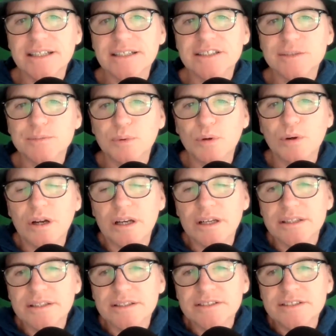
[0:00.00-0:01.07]

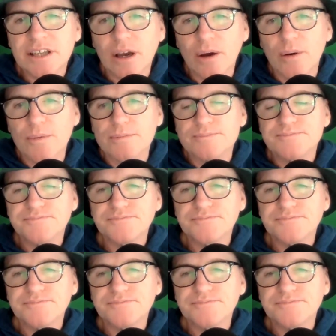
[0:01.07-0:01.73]
sport. So